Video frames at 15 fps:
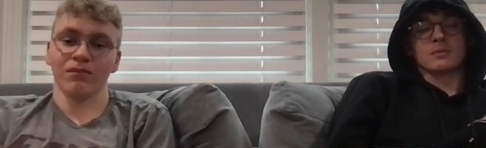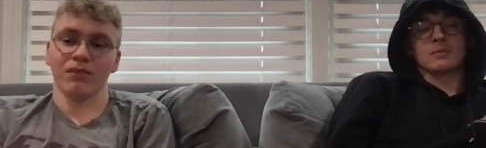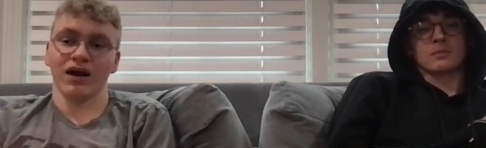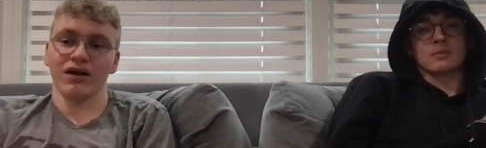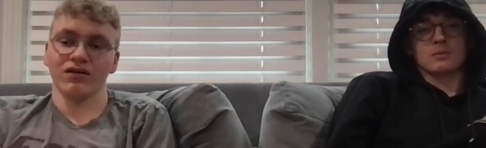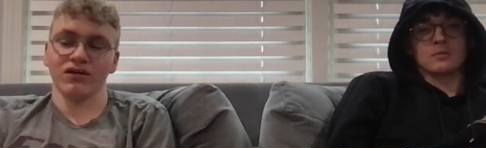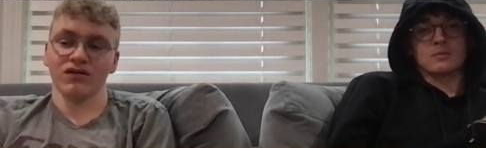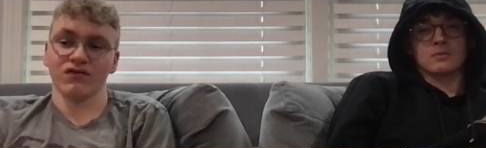
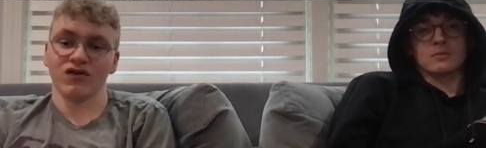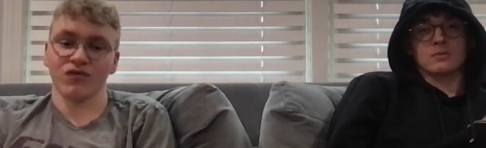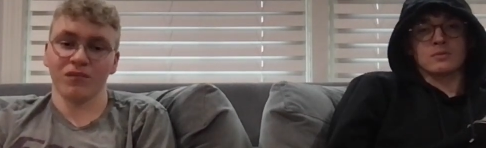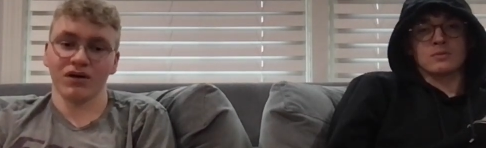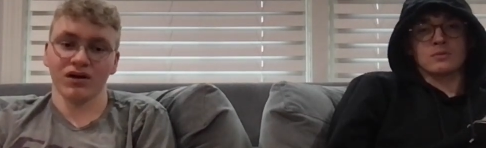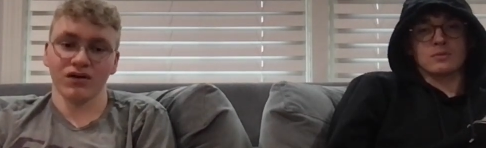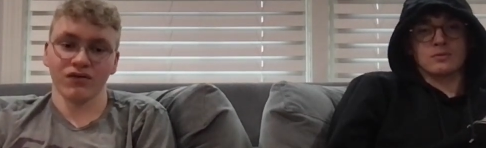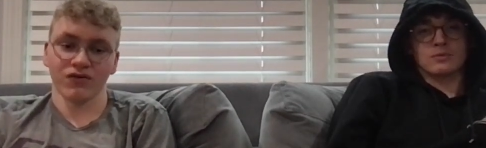Speaker 1: made this just
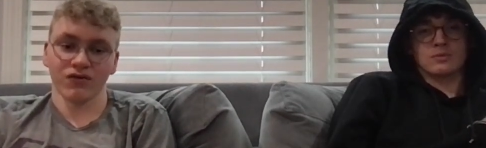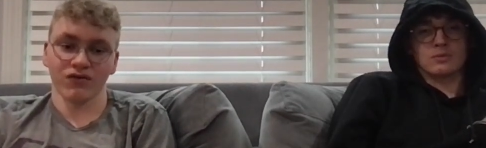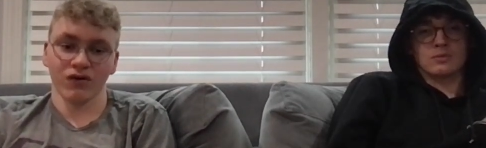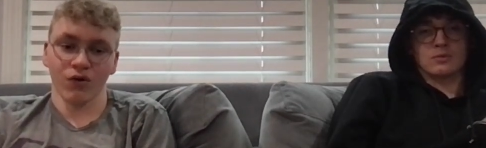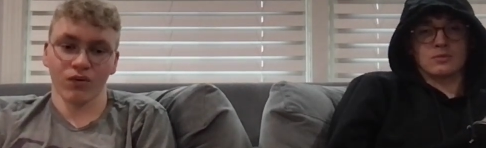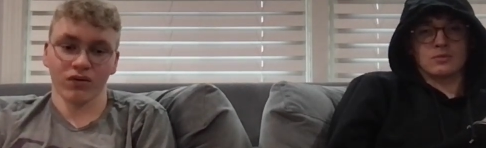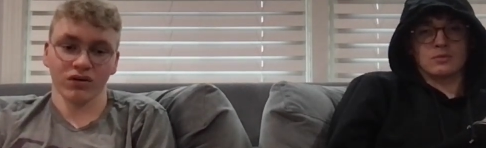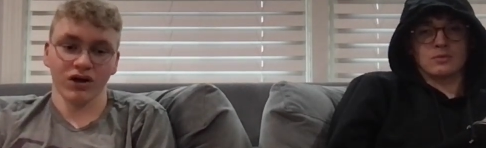because there's
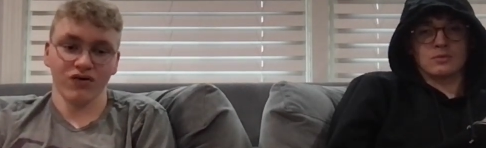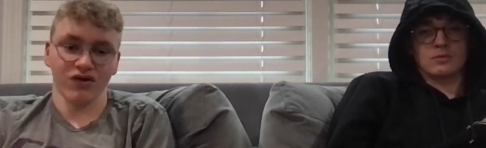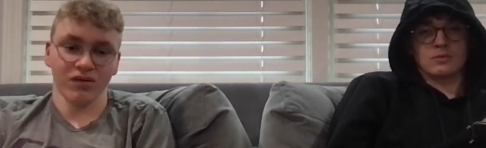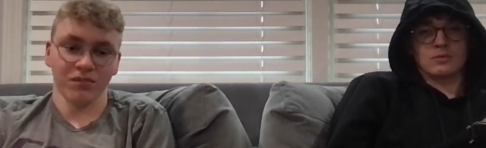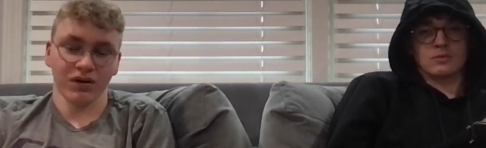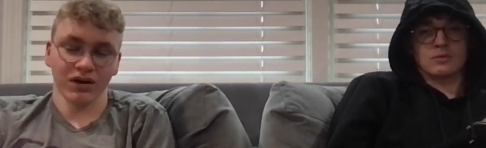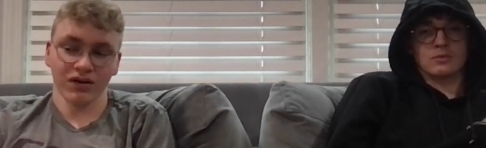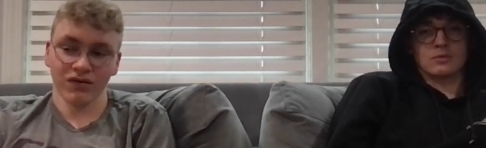no
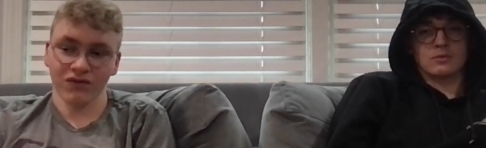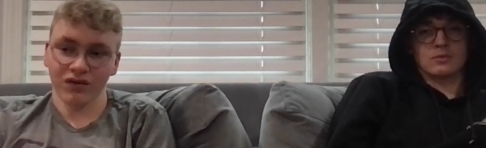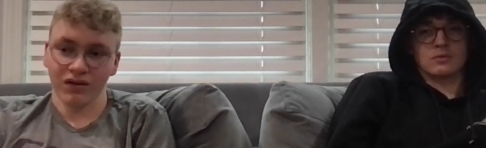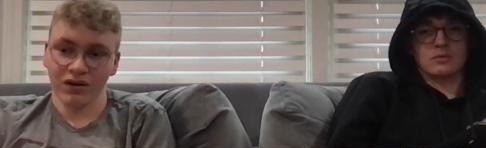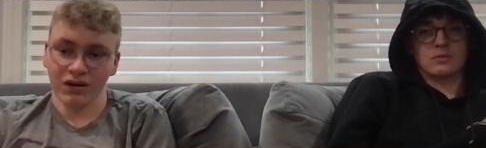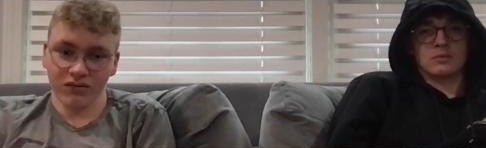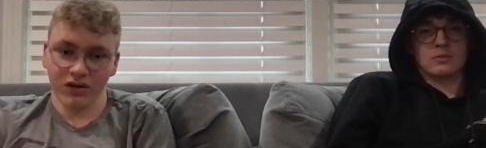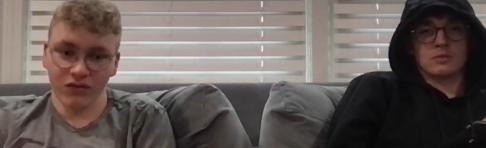religion, because
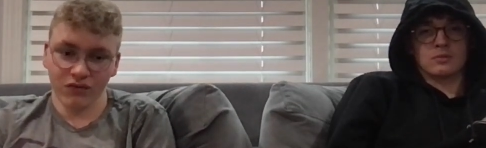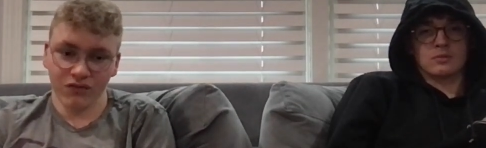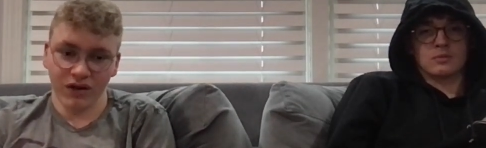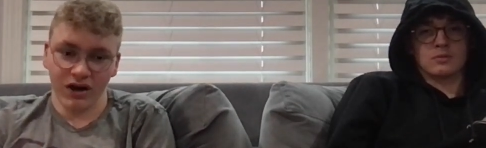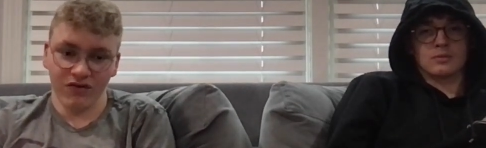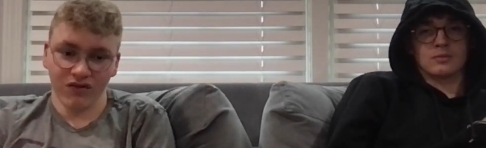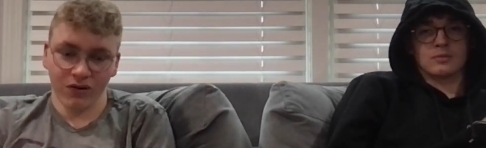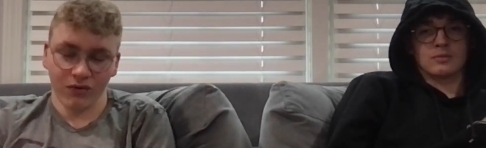this was
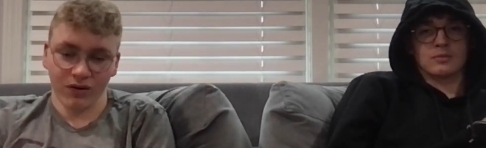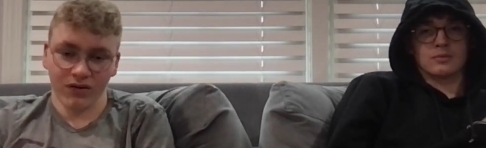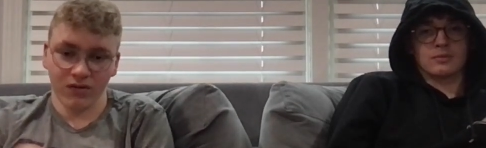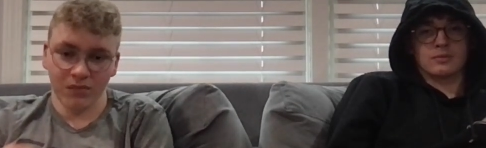ancient Greece.